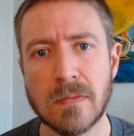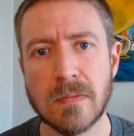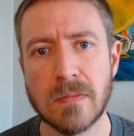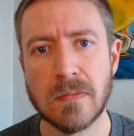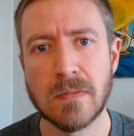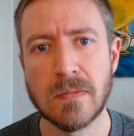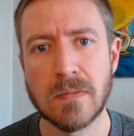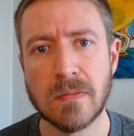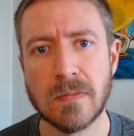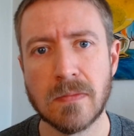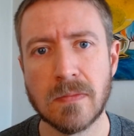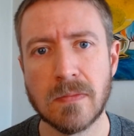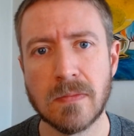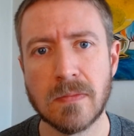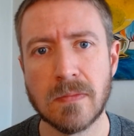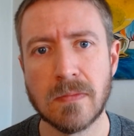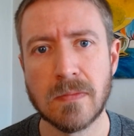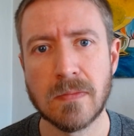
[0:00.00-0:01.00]

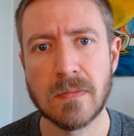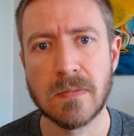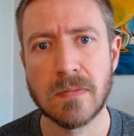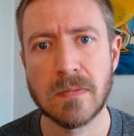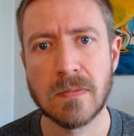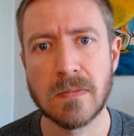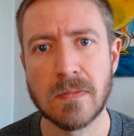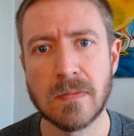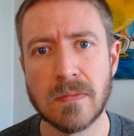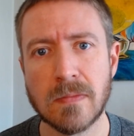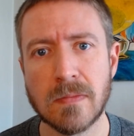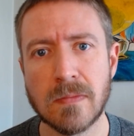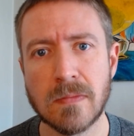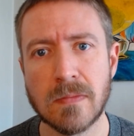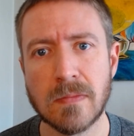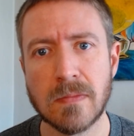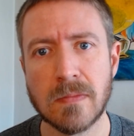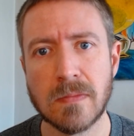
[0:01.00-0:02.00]

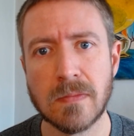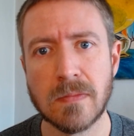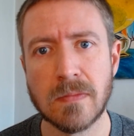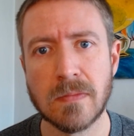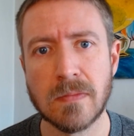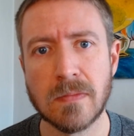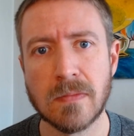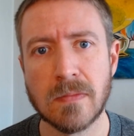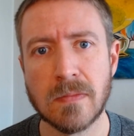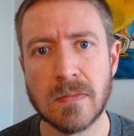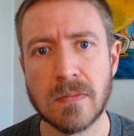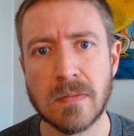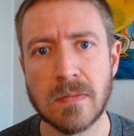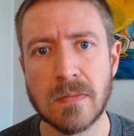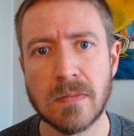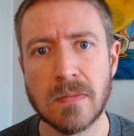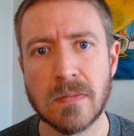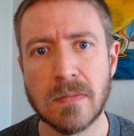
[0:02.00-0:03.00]

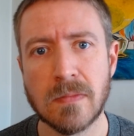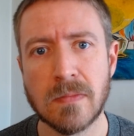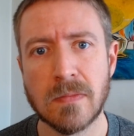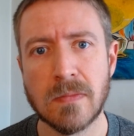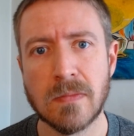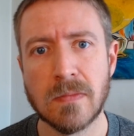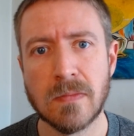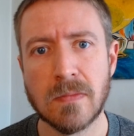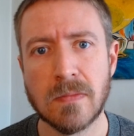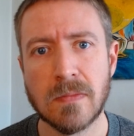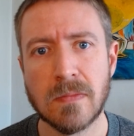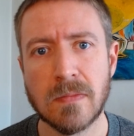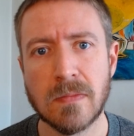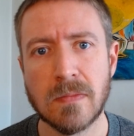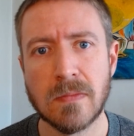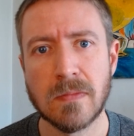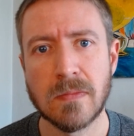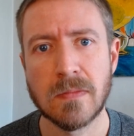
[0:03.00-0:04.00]

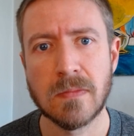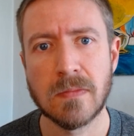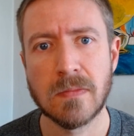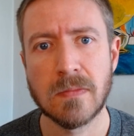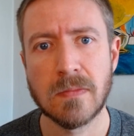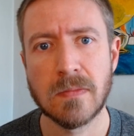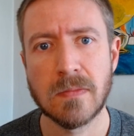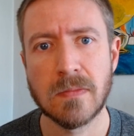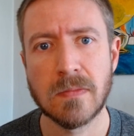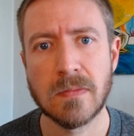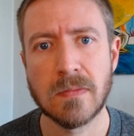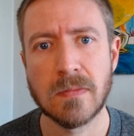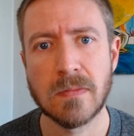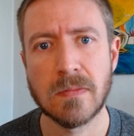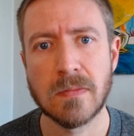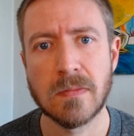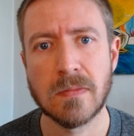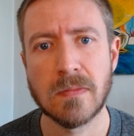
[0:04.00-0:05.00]

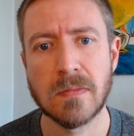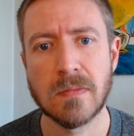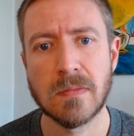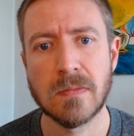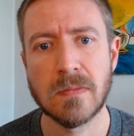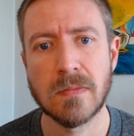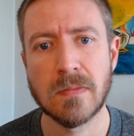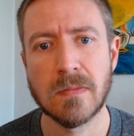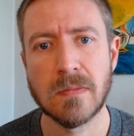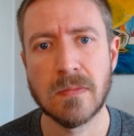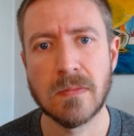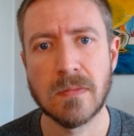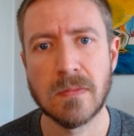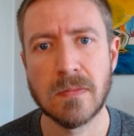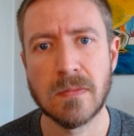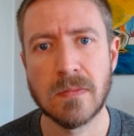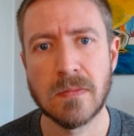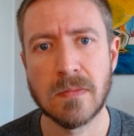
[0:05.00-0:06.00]

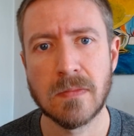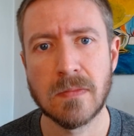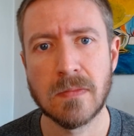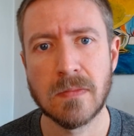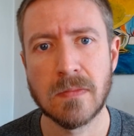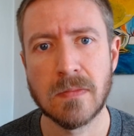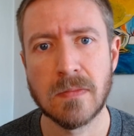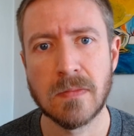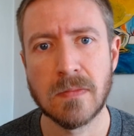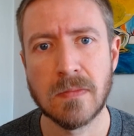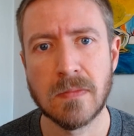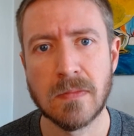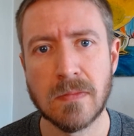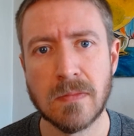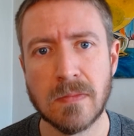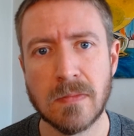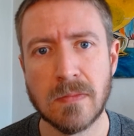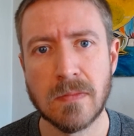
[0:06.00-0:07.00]

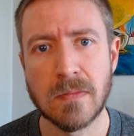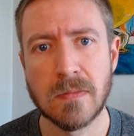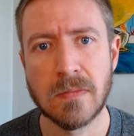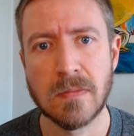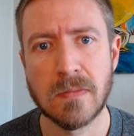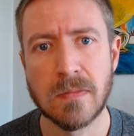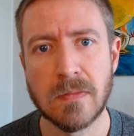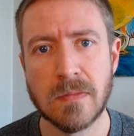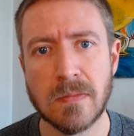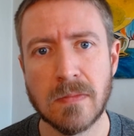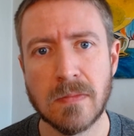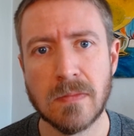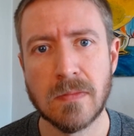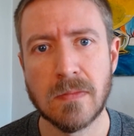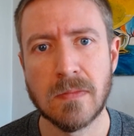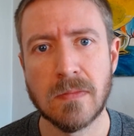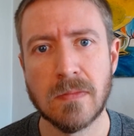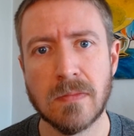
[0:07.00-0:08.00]
(not speaking)